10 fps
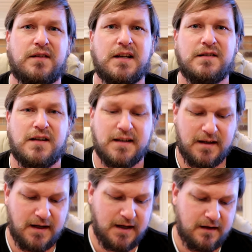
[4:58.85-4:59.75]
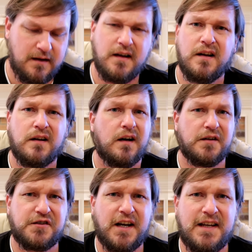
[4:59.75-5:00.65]
things like that.
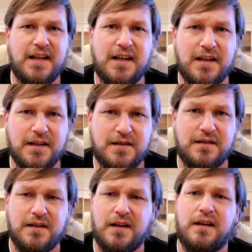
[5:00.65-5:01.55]
shaky heads,